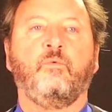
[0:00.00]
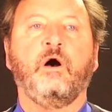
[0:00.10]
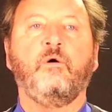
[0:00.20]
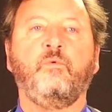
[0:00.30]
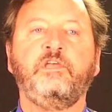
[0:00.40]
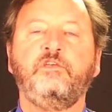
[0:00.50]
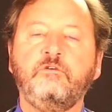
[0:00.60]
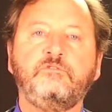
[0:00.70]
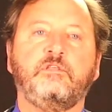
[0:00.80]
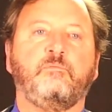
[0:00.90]
Well, we
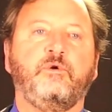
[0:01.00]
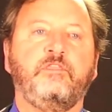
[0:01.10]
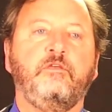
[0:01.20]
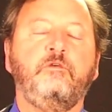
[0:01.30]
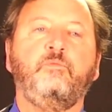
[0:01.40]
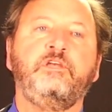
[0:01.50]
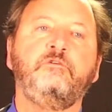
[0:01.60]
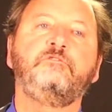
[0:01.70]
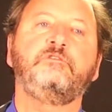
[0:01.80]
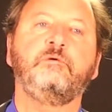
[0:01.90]
use them. We
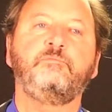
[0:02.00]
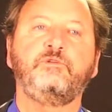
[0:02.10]
use them